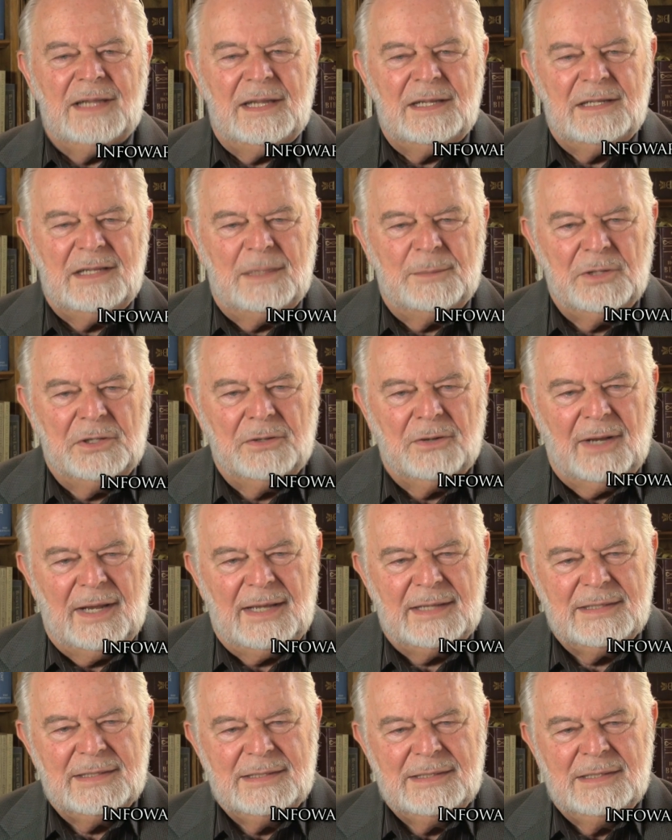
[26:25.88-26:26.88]
and
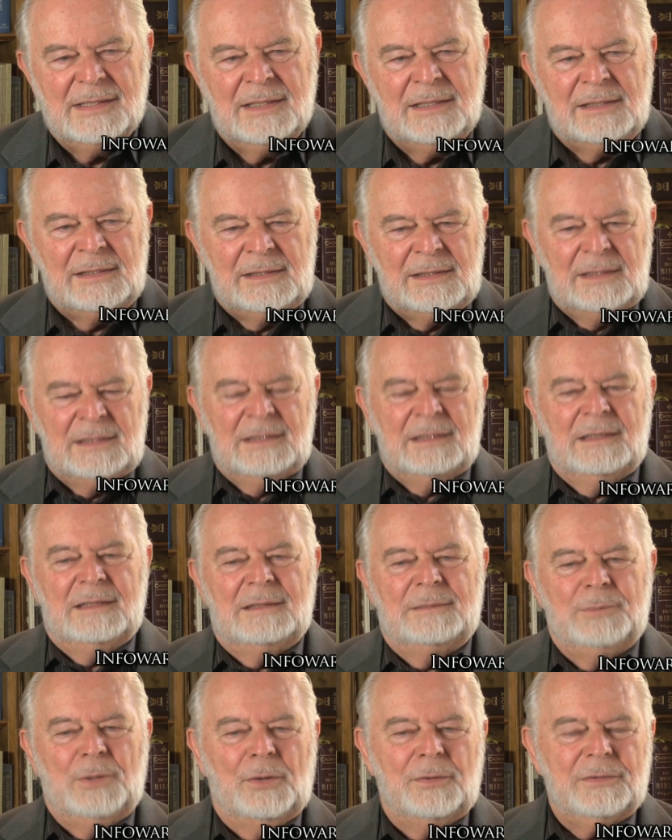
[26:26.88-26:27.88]
Democrats,
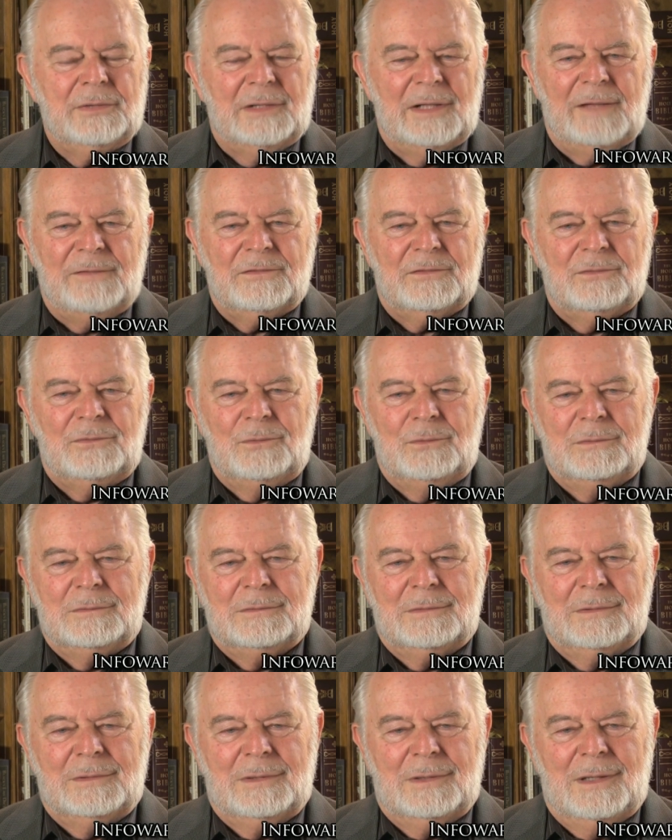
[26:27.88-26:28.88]
both
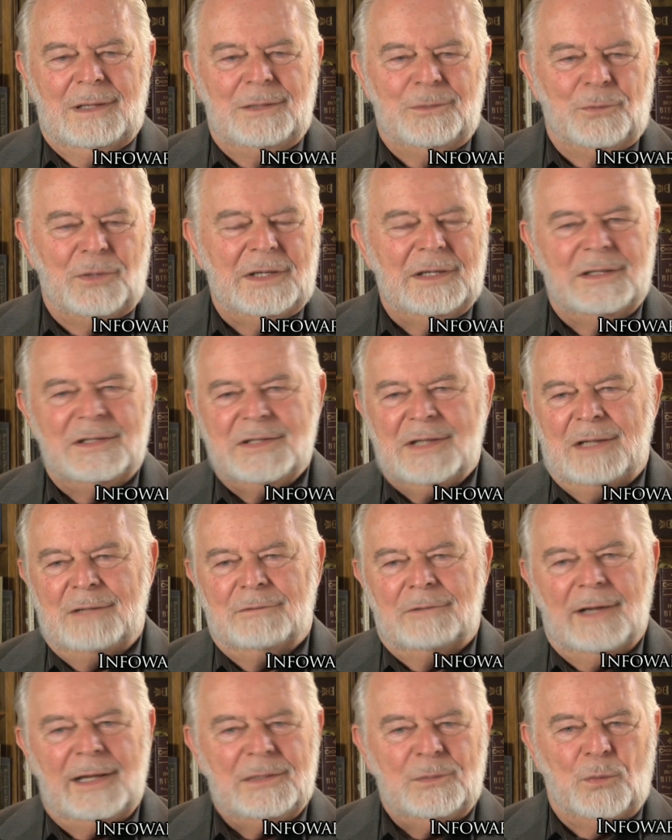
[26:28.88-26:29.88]
left-wingers
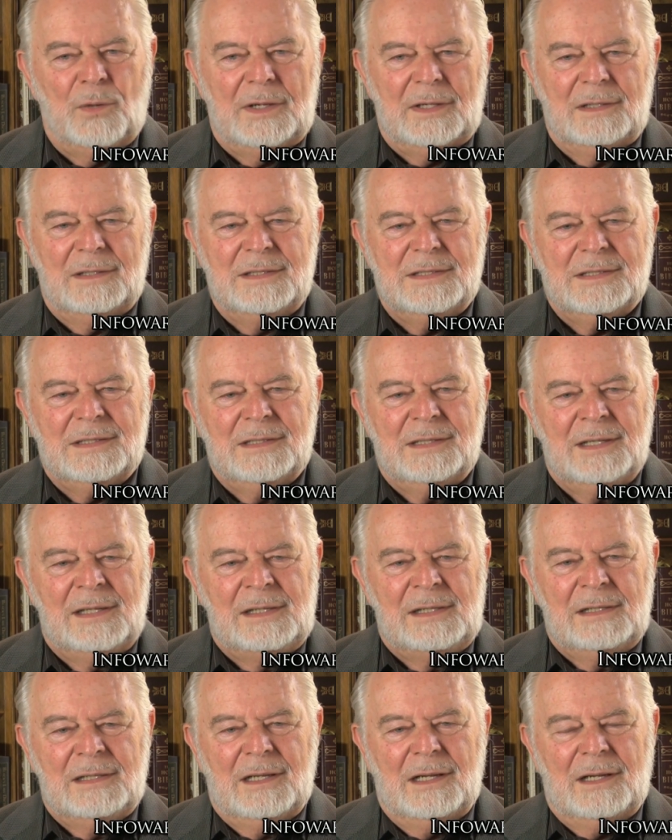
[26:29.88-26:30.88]
and right-wingers,
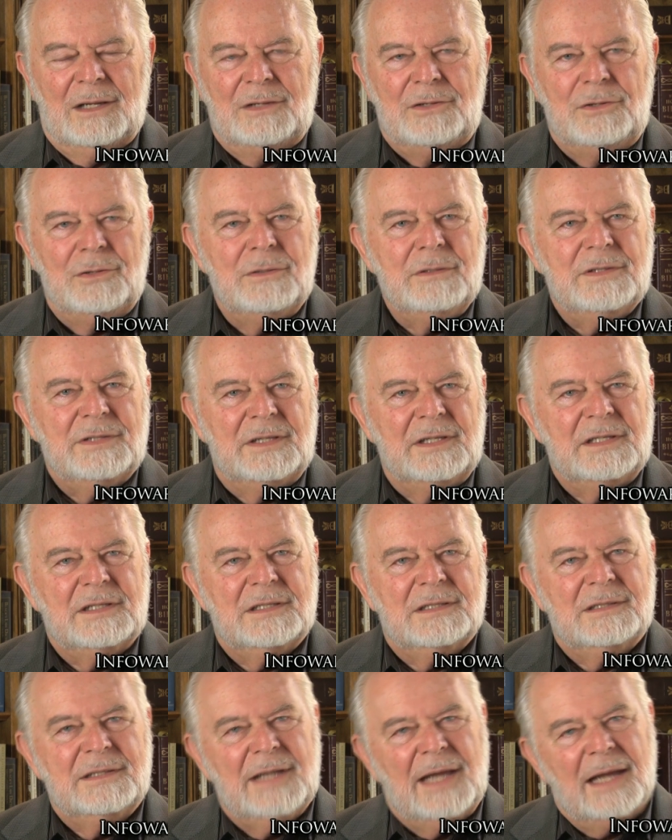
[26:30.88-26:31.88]
use
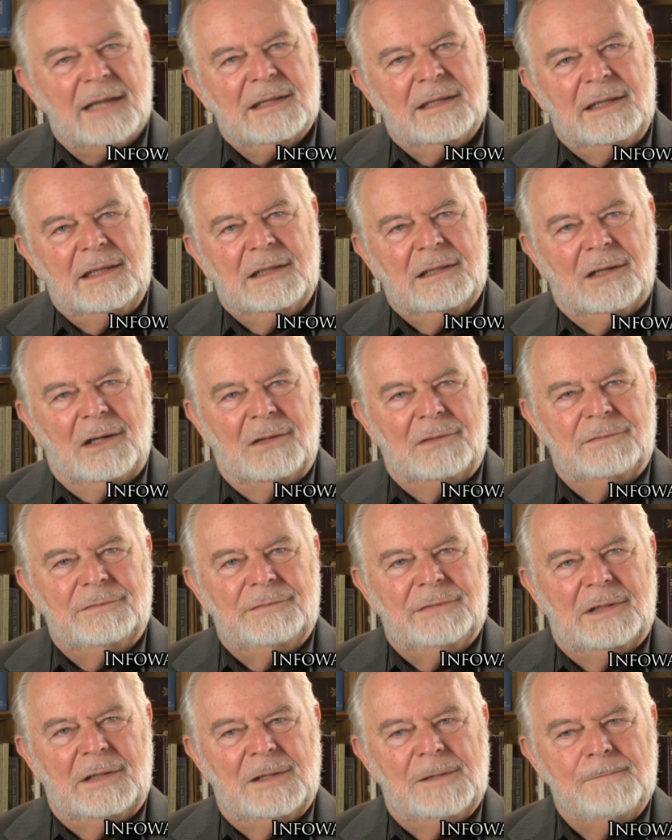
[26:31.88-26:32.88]
this tactic
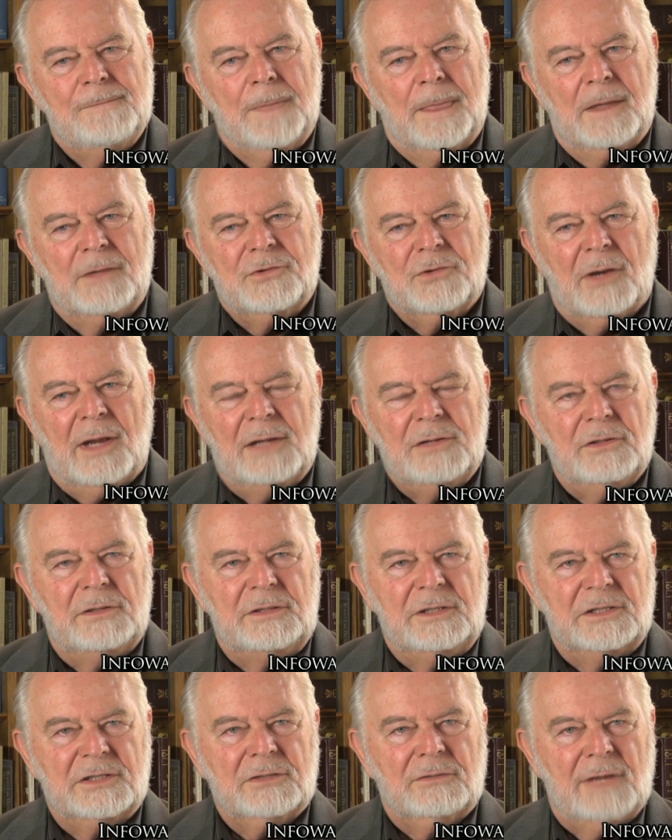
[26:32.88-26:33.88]
of trying to
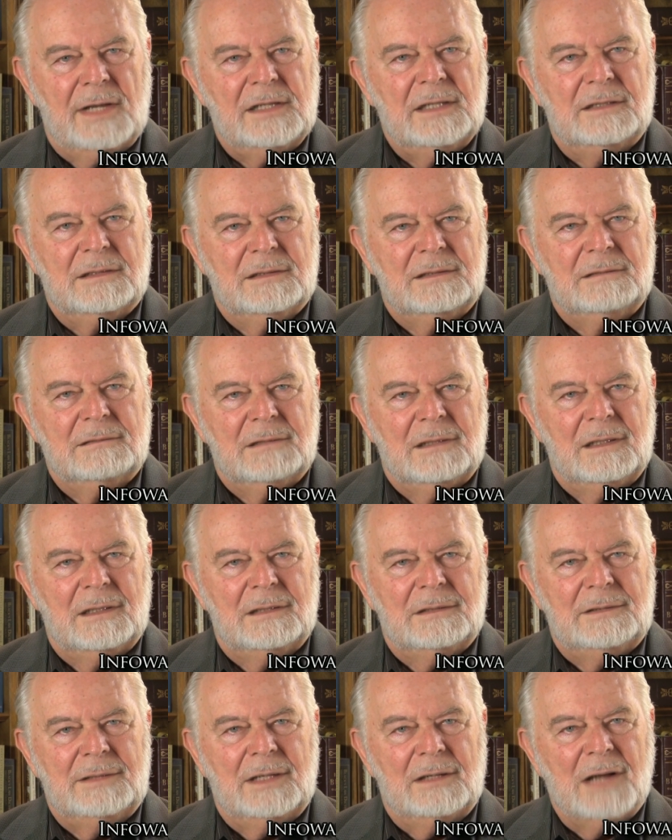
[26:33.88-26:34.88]
discredit
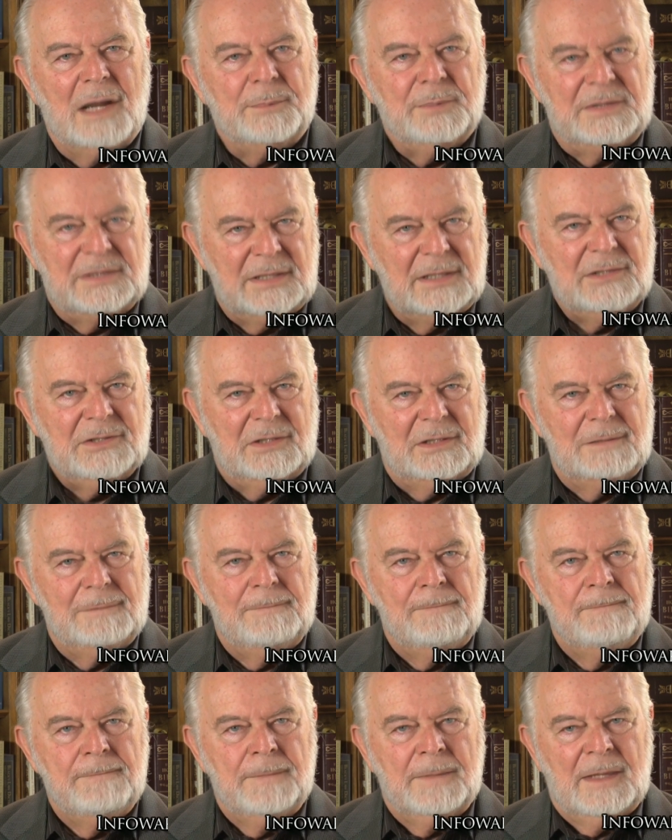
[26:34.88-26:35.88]
their opposition.
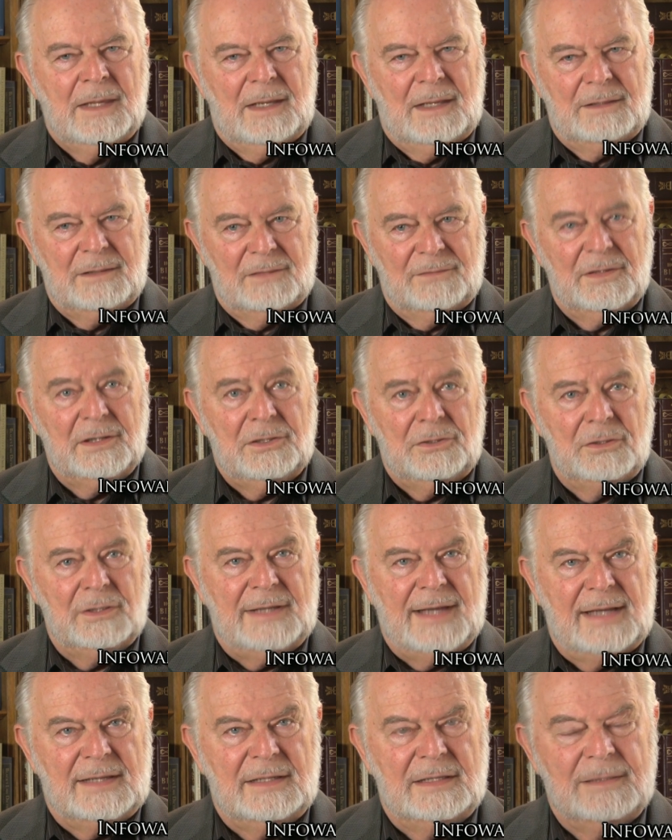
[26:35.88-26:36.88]
And they're very
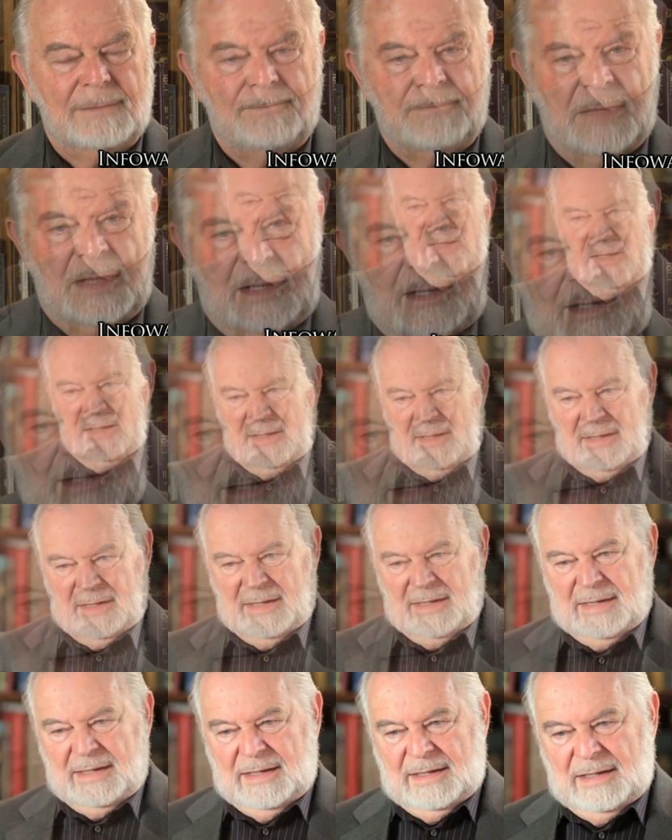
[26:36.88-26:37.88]
good at it.
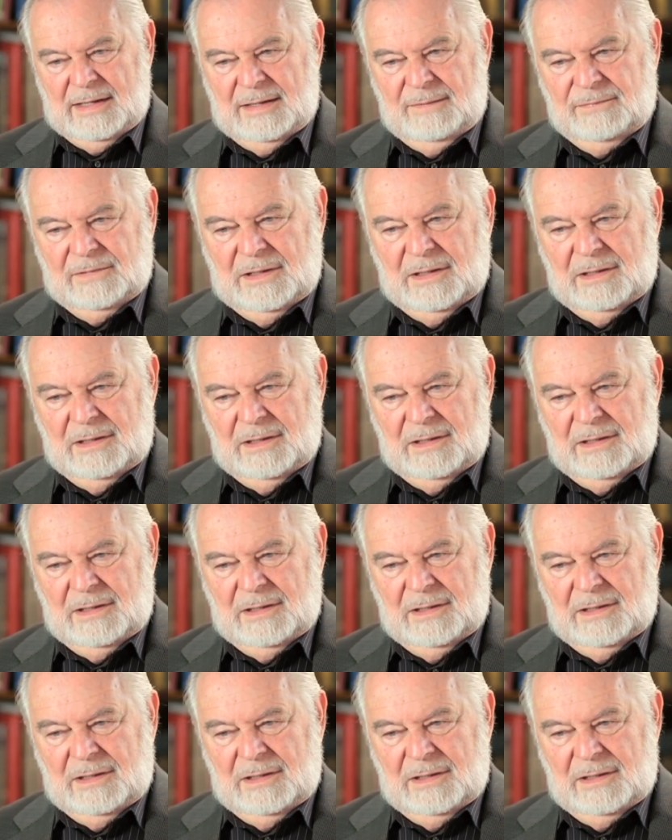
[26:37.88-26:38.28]
And